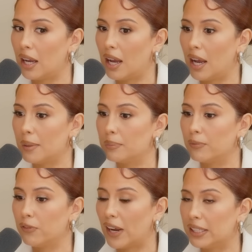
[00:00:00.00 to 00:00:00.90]
I'm
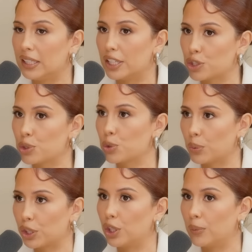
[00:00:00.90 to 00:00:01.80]
finding issues
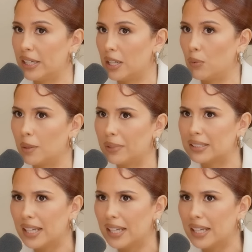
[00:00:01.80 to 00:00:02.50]
with her right now where I'm like,